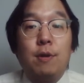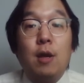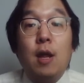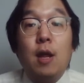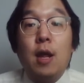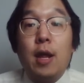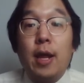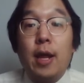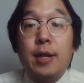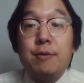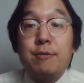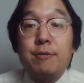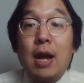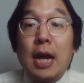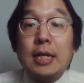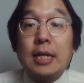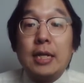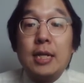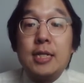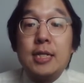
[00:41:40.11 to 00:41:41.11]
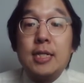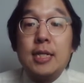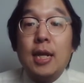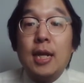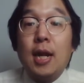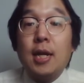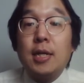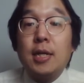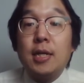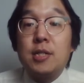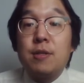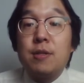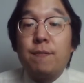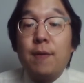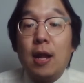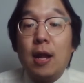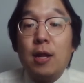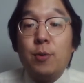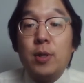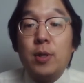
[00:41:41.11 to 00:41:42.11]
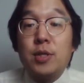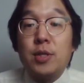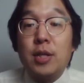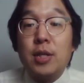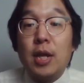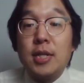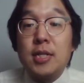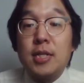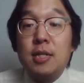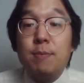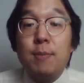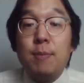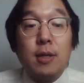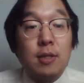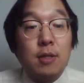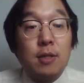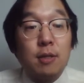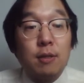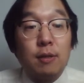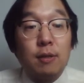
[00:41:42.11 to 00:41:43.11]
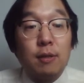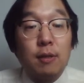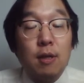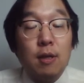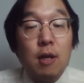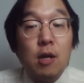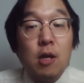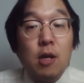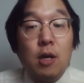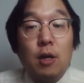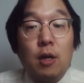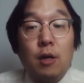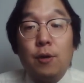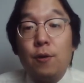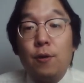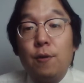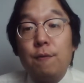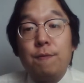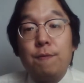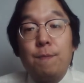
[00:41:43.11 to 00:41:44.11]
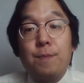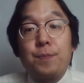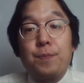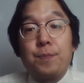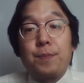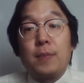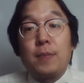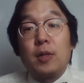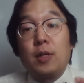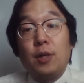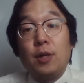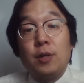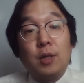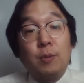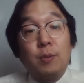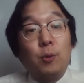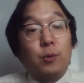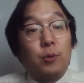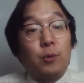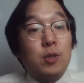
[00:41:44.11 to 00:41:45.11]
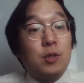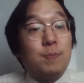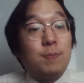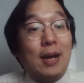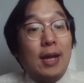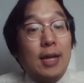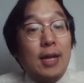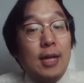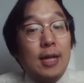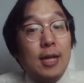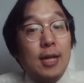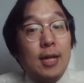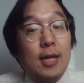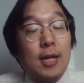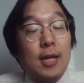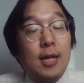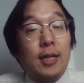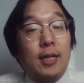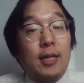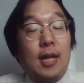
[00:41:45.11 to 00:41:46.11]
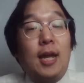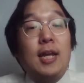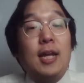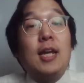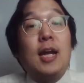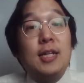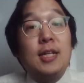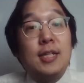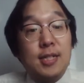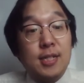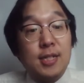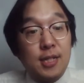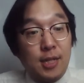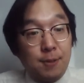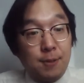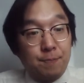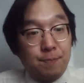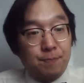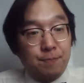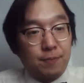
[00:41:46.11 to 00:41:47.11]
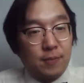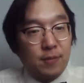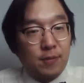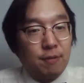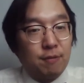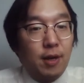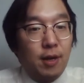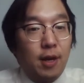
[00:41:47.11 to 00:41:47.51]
And right-hand side is the valuation estimate of Hyundai Motors by KIC, right?